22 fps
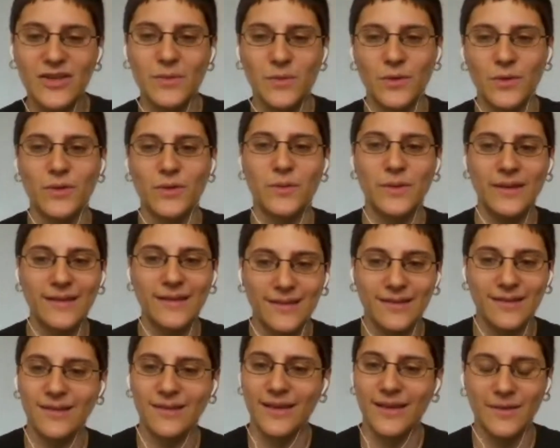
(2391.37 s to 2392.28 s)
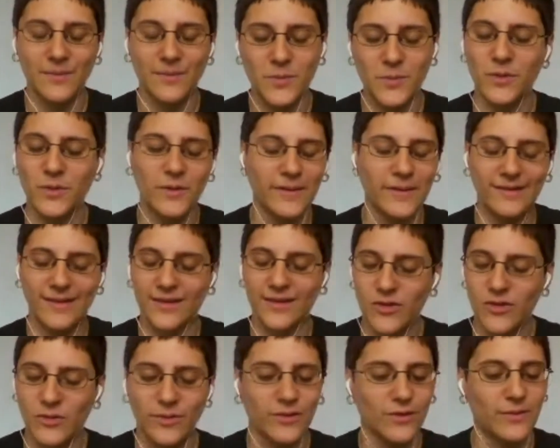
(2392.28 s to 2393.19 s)
she always like always
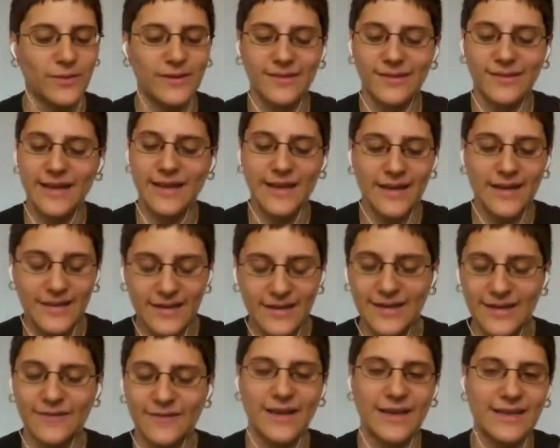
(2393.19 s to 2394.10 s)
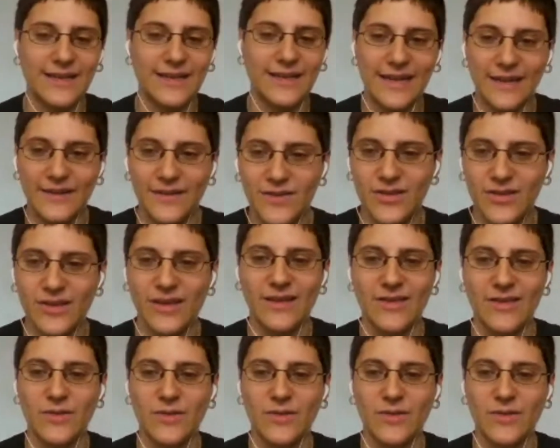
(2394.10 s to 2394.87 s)
said she was always tired and never had any energy,